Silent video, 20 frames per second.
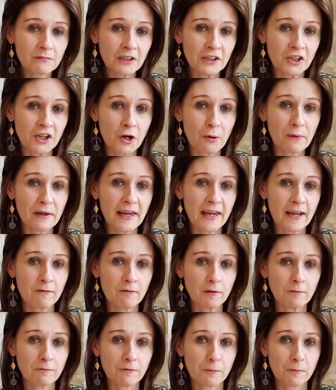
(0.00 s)
You know,
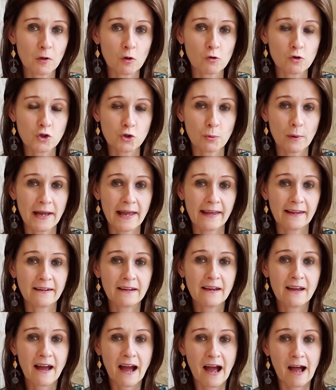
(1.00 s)
hearing from your
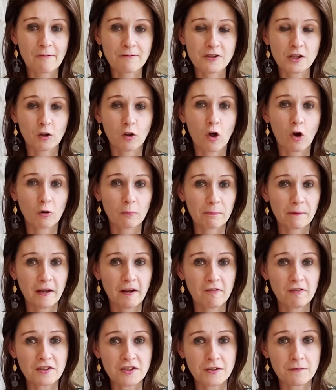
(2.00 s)
twin after long
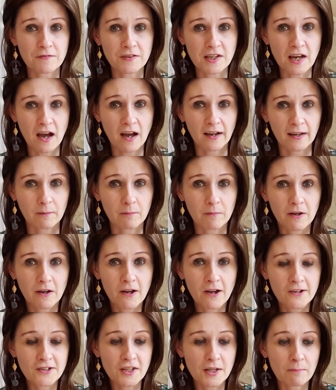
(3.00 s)
periods of time.
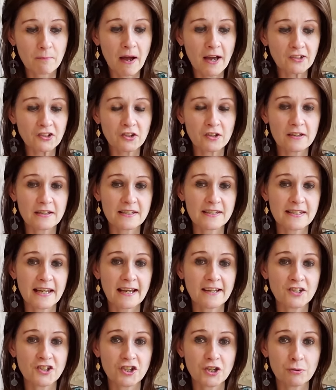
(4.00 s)
So the masculine is
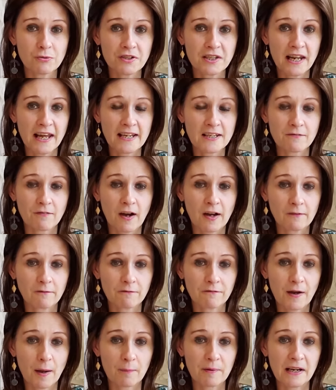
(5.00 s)
saying to you today, divine
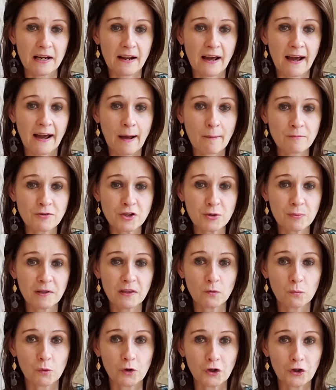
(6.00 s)
feminine, I am
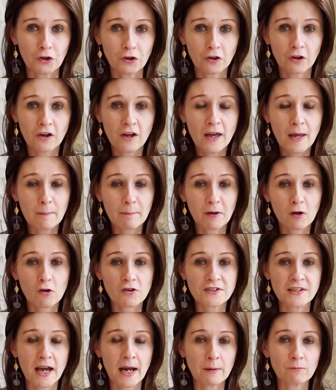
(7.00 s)
doing the work
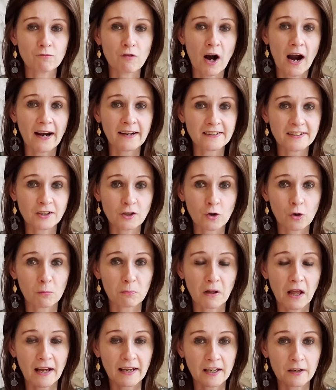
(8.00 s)
because I'm rising
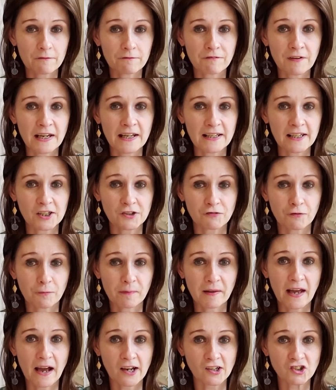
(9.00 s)
up like a phoenix
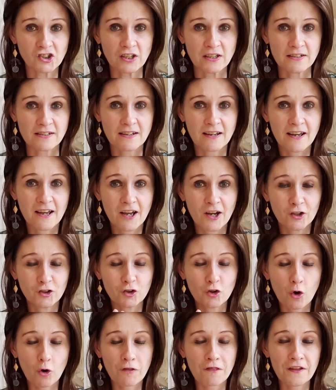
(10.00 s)
from the ashes.
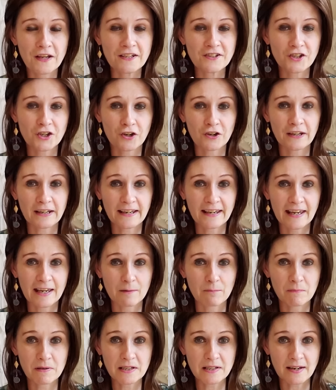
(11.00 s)
Nothing's going to
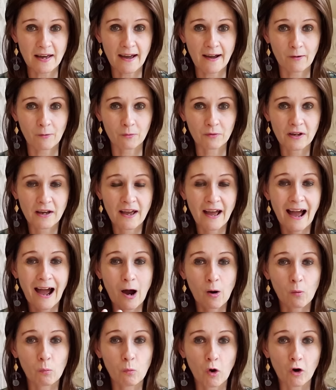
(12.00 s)
keep me down.
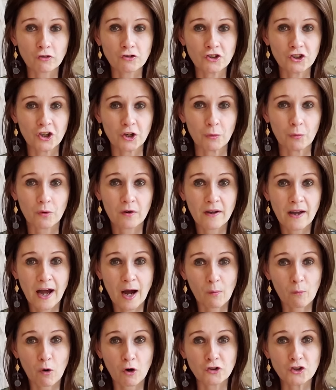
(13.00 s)
I want you.
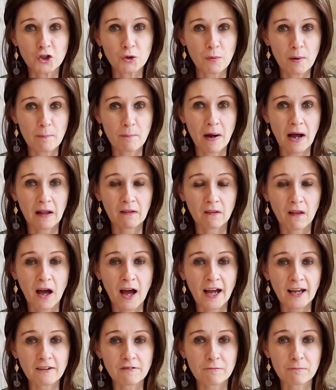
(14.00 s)
I want you in my
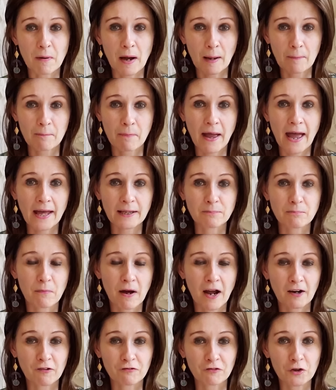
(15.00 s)
life, my bed,
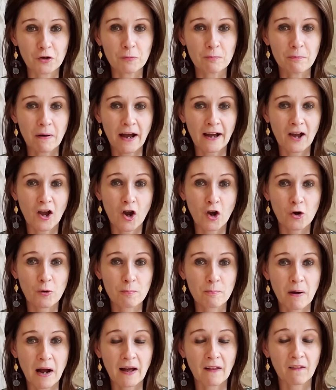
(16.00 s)
my room, my
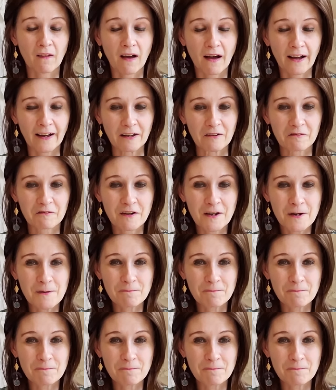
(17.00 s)
home, my life.